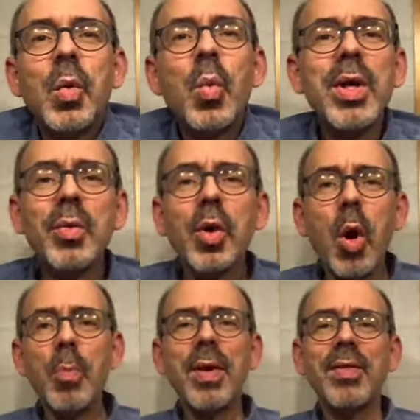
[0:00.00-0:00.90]
"We were
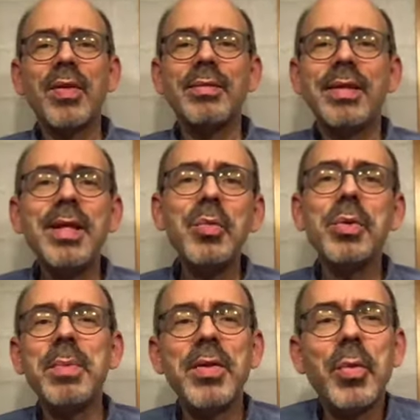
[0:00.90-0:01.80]
hoping that he
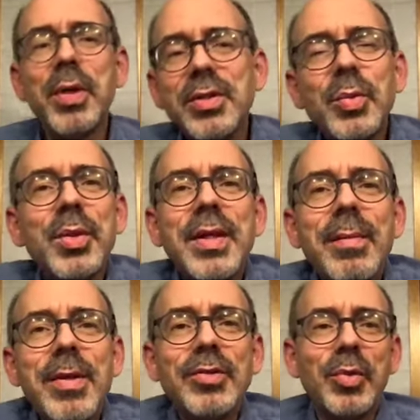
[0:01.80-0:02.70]
would be the one to
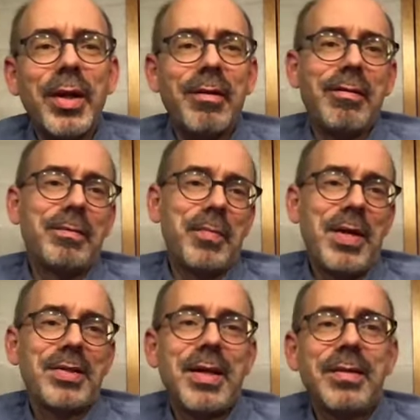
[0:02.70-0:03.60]
redeem Israel,"
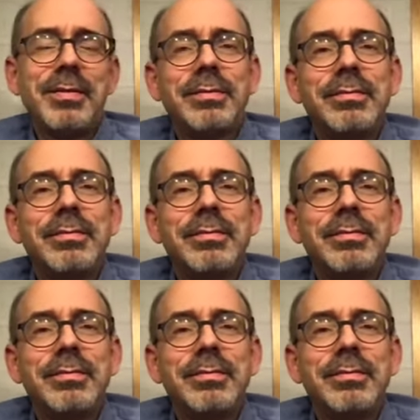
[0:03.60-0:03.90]
they said.